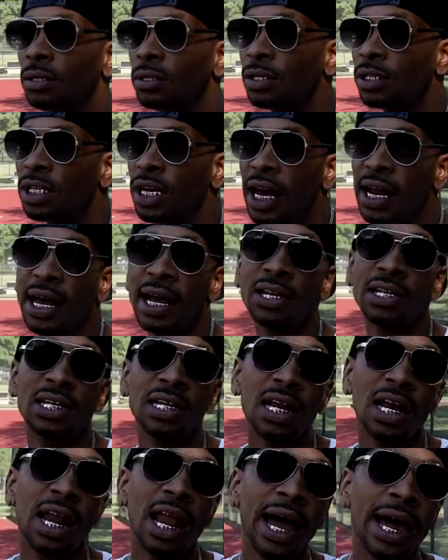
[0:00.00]
Shout out
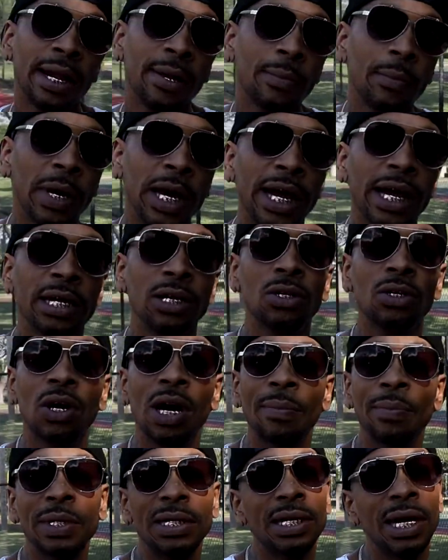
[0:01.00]
to Atlanta, man. You know,
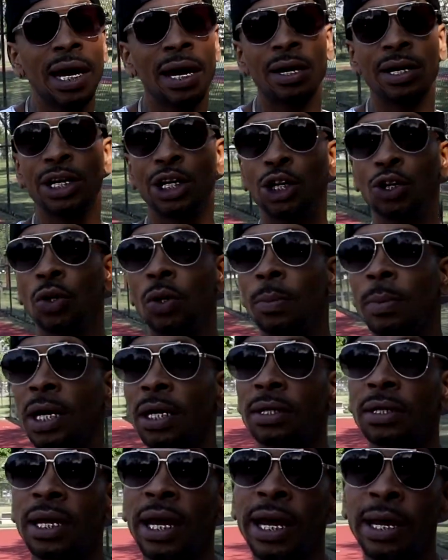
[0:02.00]
I be down there doing
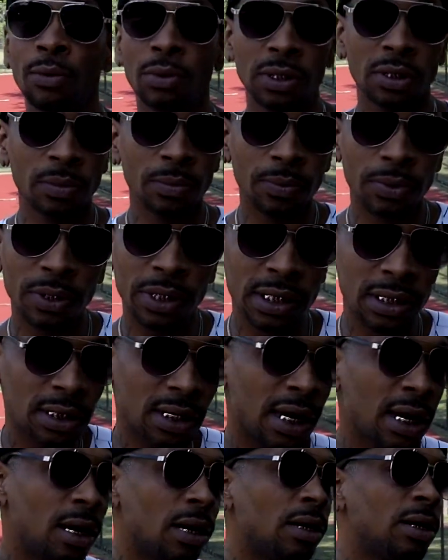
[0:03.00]
my thing with the boys
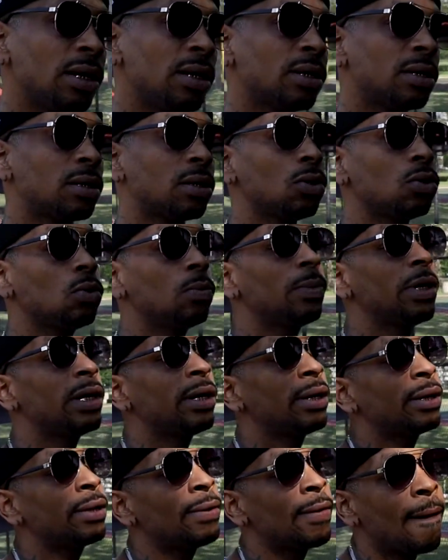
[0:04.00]
down there too,
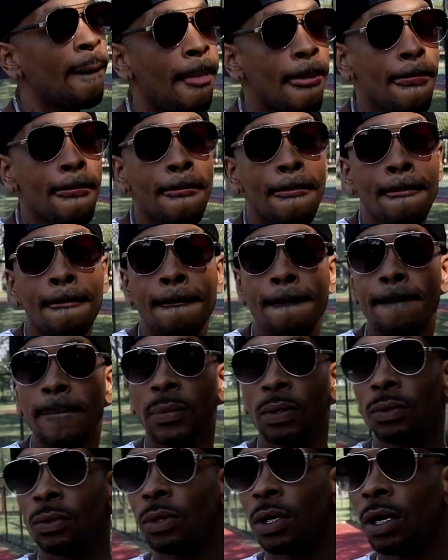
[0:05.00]

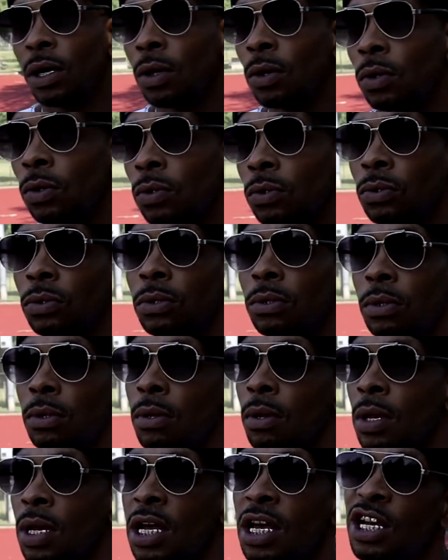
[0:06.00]
man. You know,
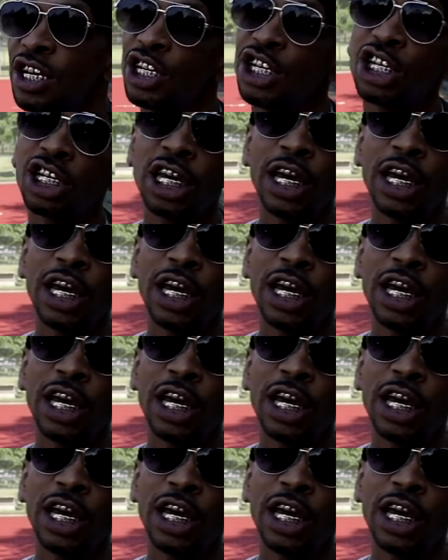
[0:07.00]
just